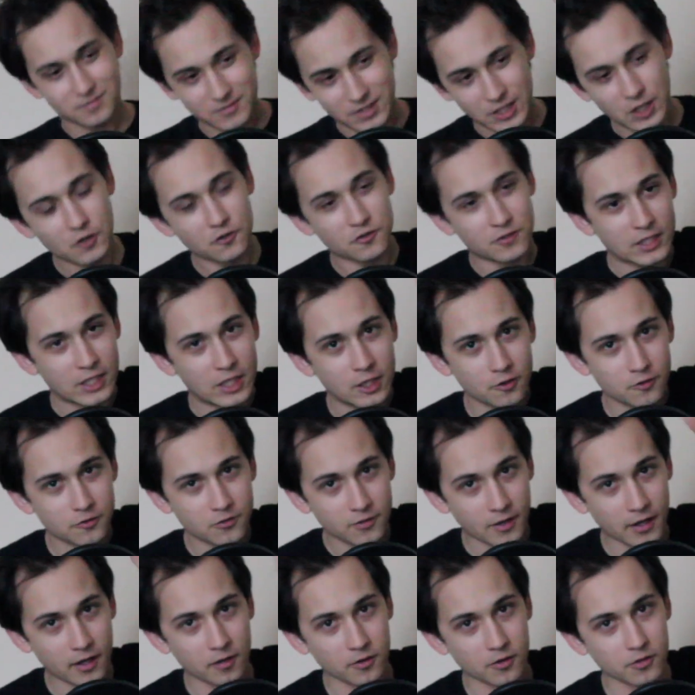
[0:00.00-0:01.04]
here's the
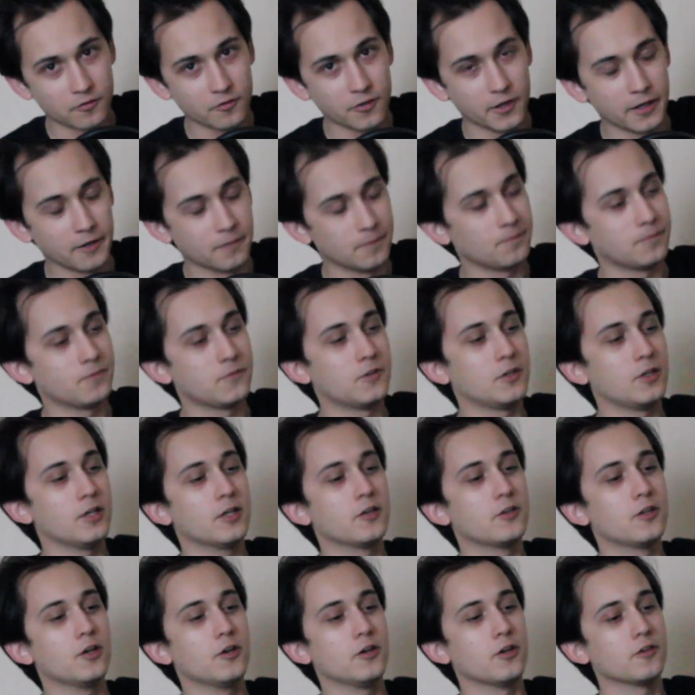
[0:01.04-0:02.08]
title of this video.
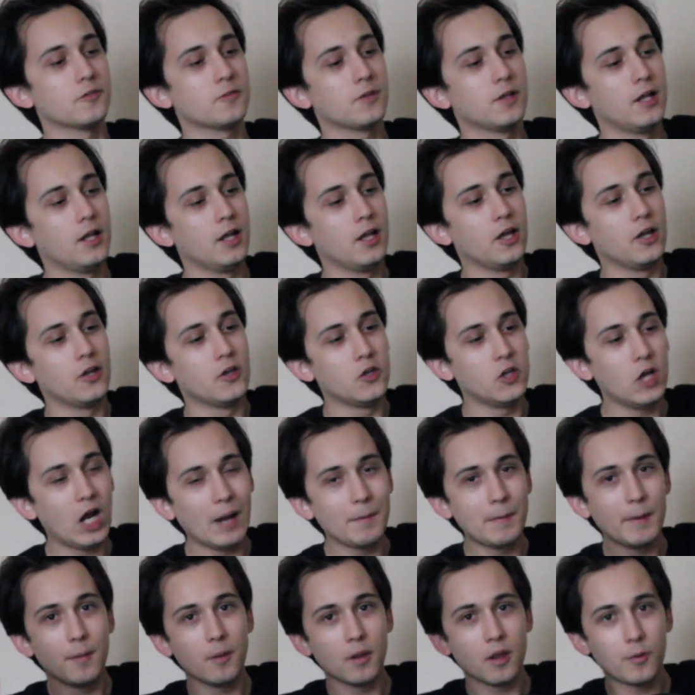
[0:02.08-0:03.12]
Here it is. You know
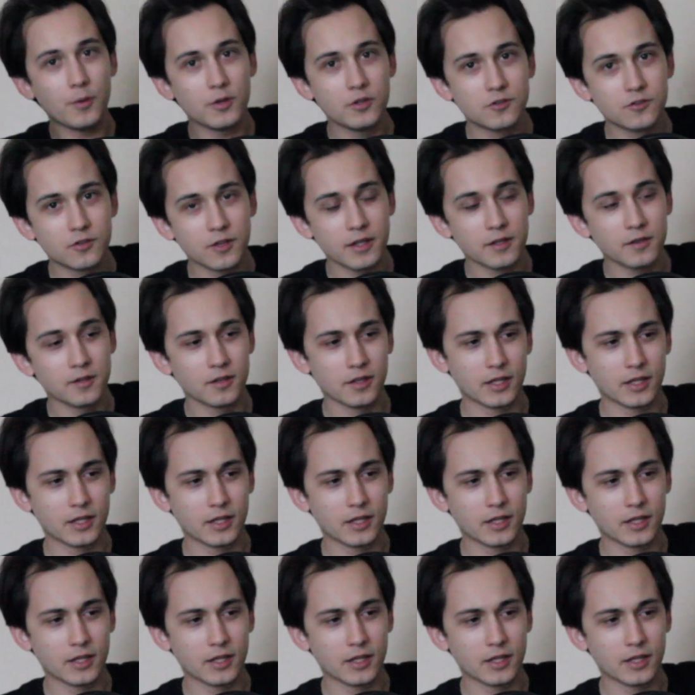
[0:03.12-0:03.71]
how people always say,